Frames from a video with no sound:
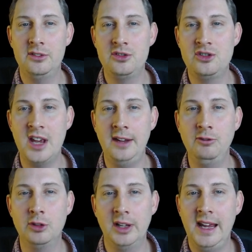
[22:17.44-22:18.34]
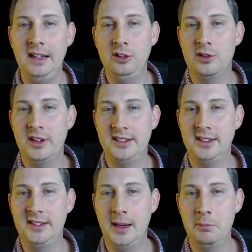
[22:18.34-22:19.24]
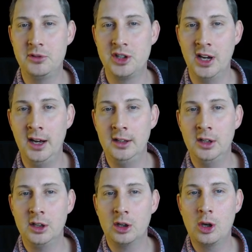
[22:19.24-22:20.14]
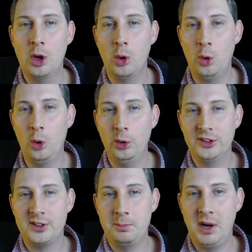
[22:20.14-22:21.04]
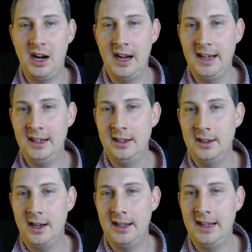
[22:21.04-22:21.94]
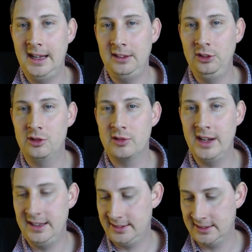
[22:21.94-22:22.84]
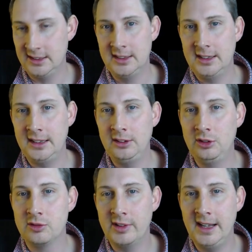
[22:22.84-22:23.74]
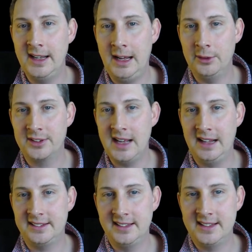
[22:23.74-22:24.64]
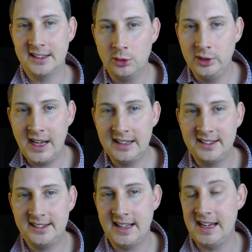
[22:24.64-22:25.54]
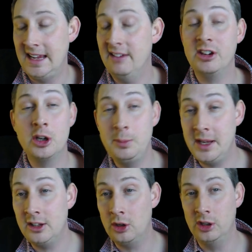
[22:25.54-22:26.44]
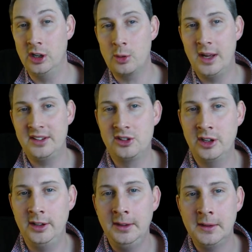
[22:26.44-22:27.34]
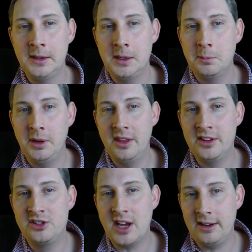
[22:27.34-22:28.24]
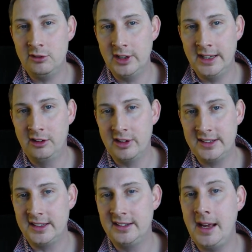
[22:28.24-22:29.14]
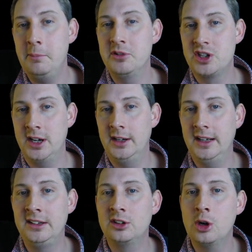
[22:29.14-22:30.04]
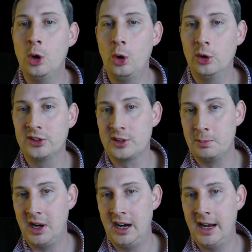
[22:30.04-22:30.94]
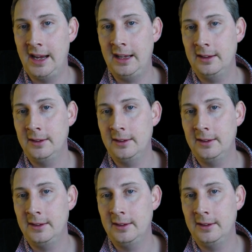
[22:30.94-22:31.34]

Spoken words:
general increase in temperature caused by an increase in greenhouse gases. That's all you had to say here. It could be a longer question, but the general increase in temperature is caused by